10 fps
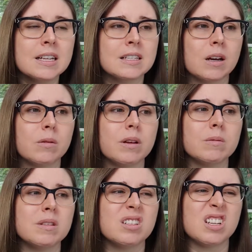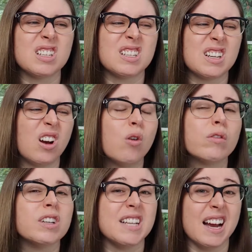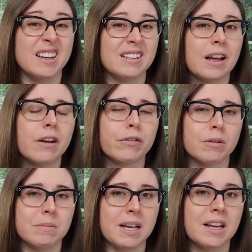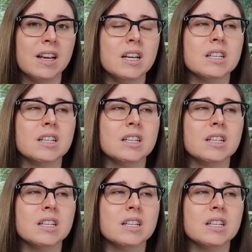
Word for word: So it was just overdone for me.